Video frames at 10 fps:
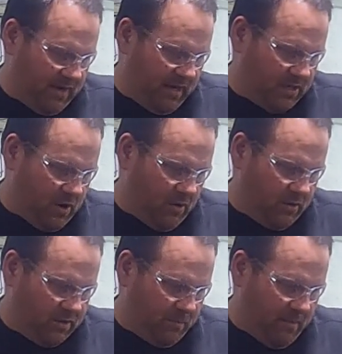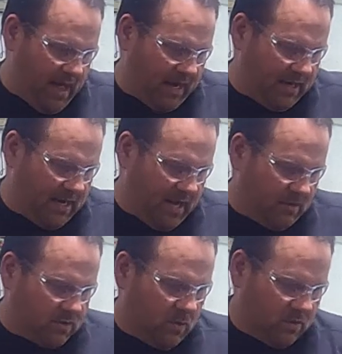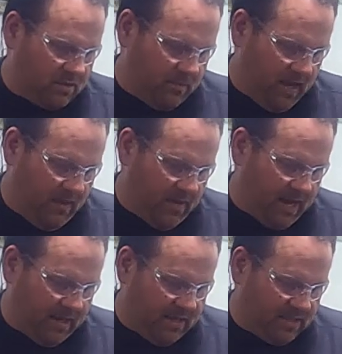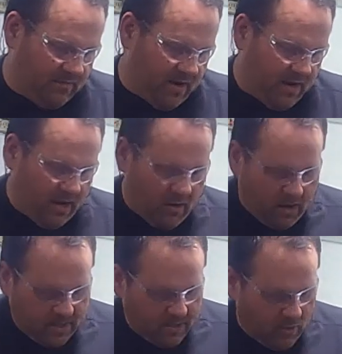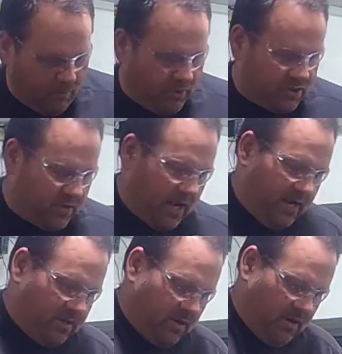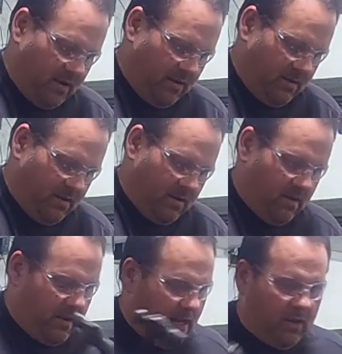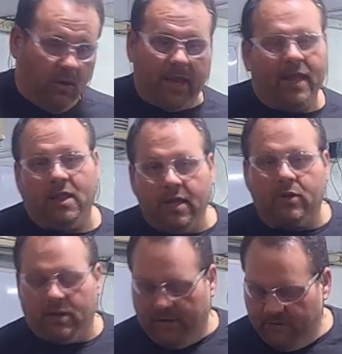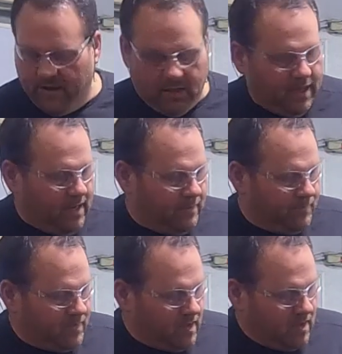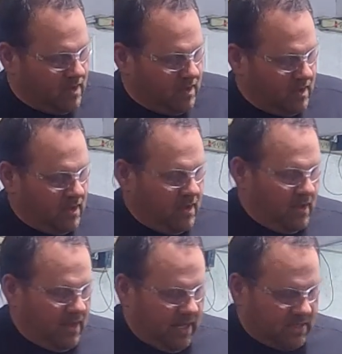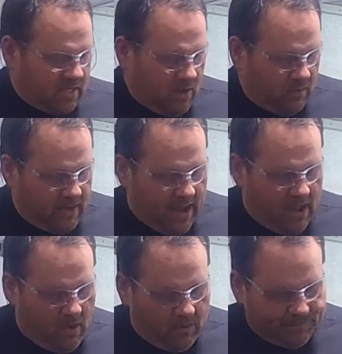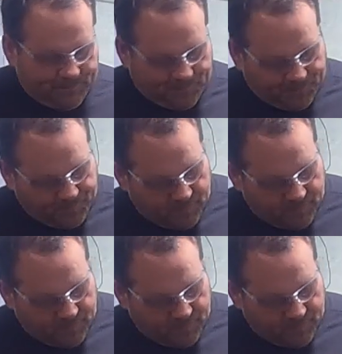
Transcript: fitting turned back to an angle towards me. That is very hot. Don't put your hands on it. And look, it literally fell in. And so now,